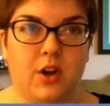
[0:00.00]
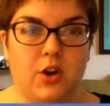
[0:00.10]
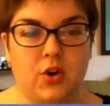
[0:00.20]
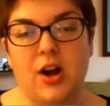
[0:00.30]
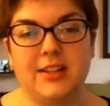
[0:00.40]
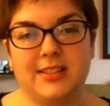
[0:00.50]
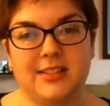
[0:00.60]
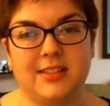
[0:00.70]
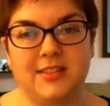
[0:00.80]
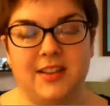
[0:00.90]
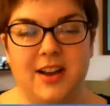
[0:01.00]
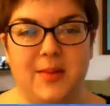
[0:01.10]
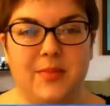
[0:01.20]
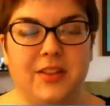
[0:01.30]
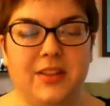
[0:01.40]
across
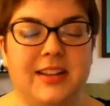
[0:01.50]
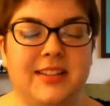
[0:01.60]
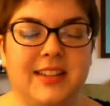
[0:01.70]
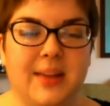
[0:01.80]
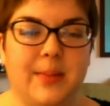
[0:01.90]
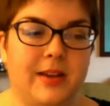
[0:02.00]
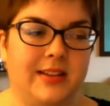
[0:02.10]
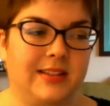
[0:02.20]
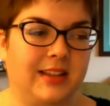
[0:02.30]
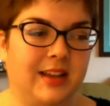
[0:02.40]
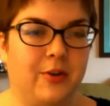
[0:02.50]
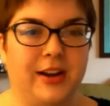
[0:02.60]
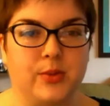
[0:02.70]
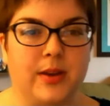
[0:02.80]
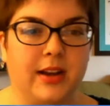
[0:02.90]
the landscape is
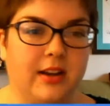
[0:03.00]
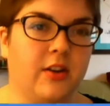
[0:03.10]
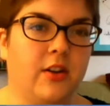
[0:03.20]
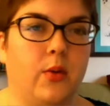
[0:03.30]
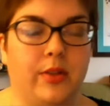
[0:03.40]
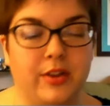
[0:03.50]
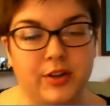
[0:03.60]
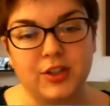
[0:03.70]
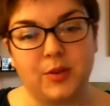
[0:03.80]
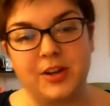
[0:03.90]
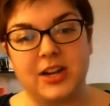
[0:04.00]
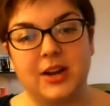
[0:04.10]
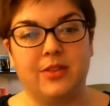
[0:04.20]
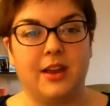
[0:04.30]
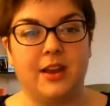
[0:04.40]
librarians wanting to know, well, there's so
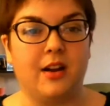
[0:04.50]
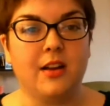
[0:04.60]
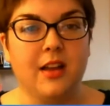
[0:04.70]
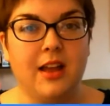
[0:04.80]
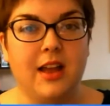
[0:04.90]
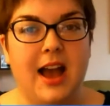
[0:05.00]
much out there.